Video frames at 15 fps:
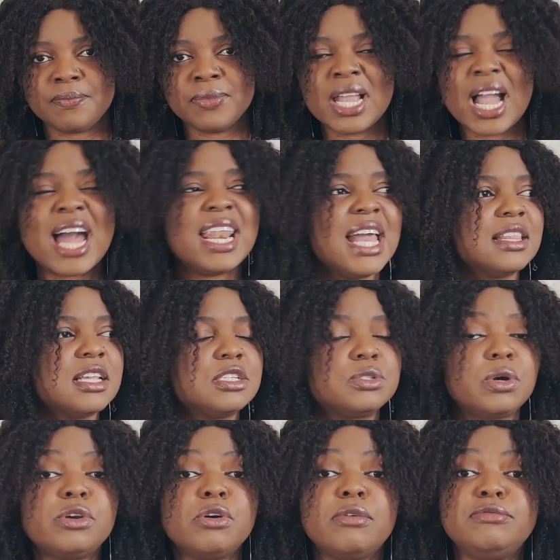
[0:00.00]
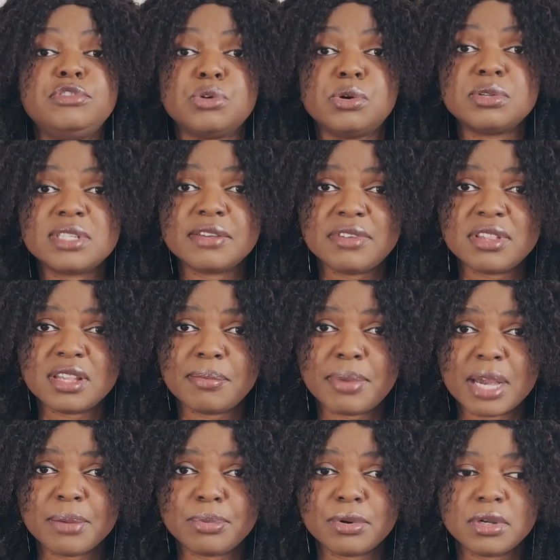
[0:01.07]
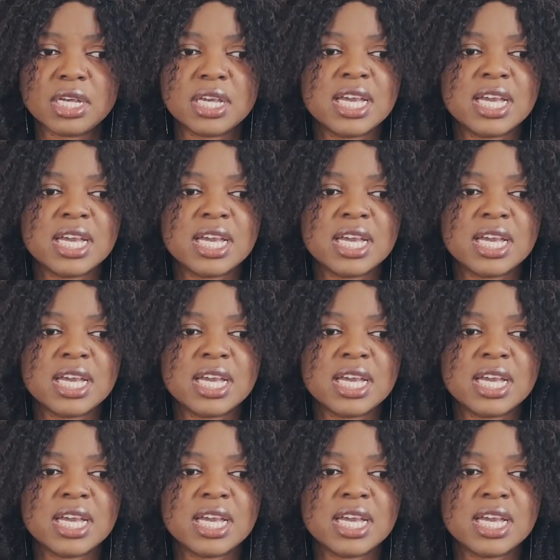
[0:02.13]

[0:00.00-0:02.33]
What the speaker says: I like the story of Joseph in the Bible.